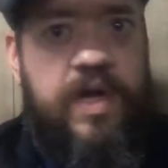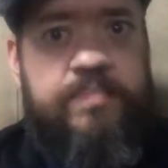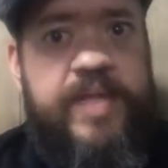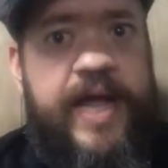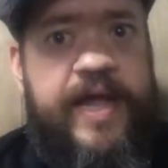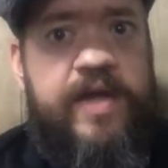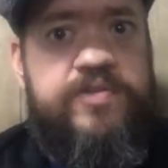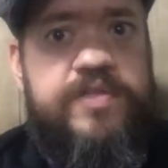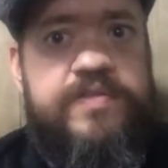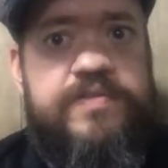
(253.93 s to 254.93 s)
Black
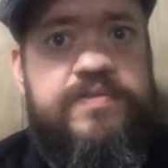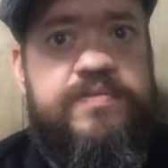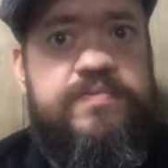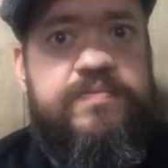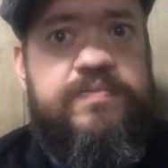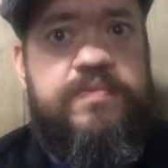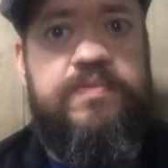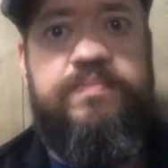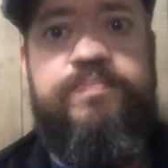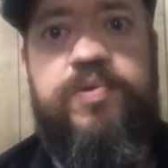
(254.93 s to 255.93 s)
House is
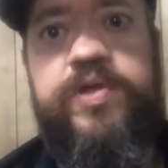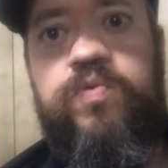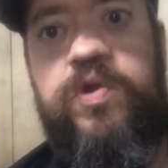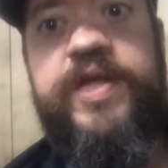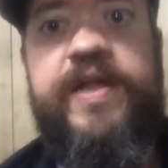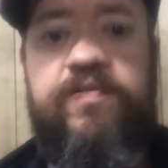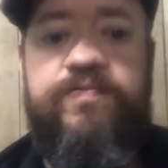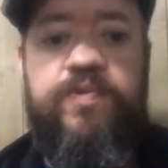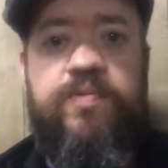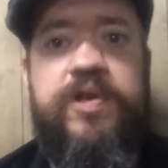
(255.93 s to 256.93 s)
pretty Oriental
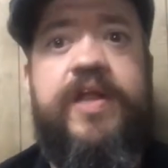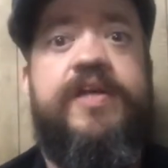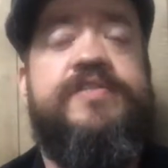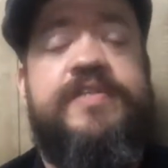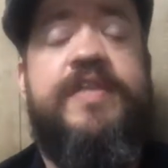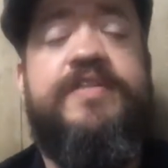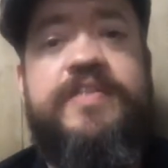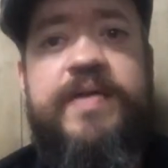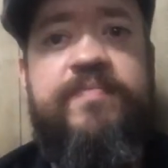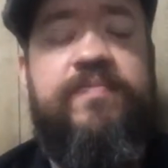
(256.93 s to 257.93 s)
forward, and I'd say the
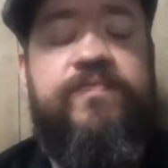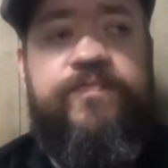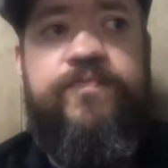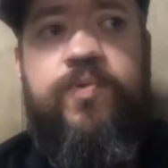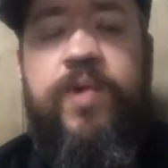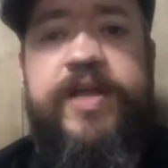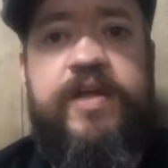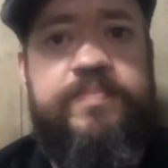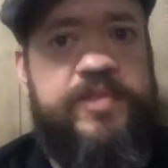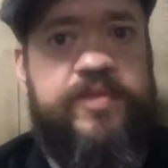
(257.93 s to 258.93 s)
same for
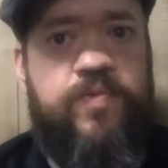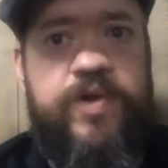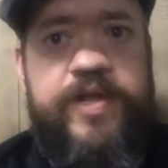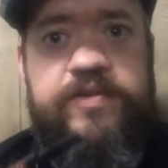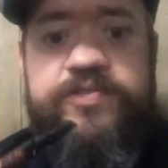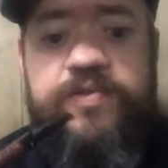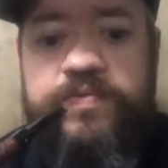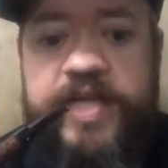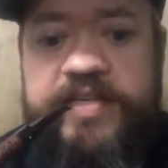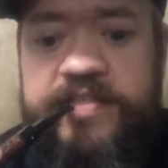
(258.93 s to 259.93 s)
Whiteknight, but the Orientals
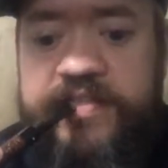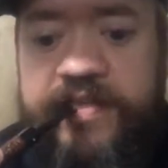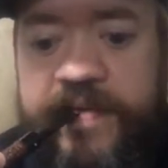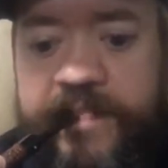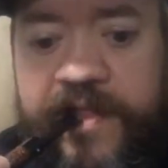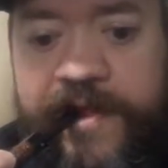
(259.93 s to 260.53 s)
don't taste the same.